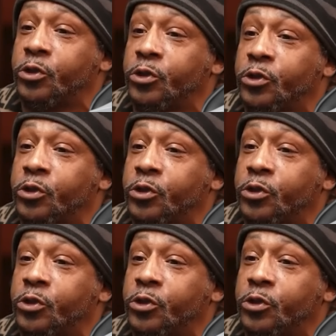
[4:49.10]

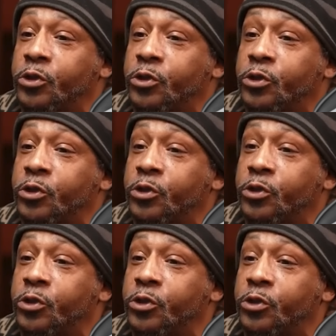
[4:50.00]

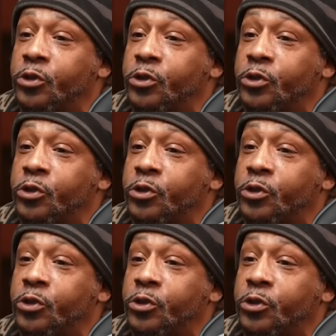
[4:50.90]

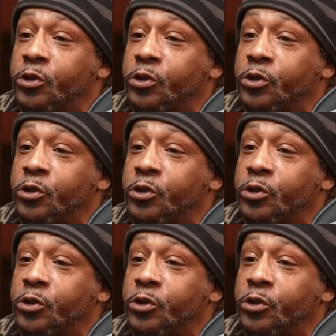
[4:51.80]

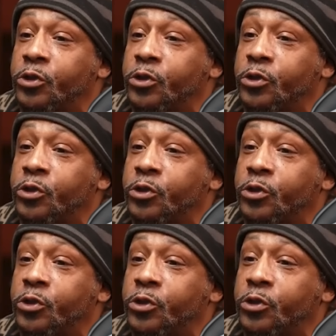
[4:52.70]

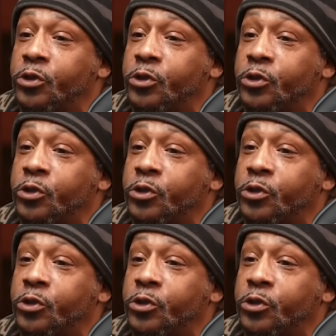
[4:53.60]
[no speech]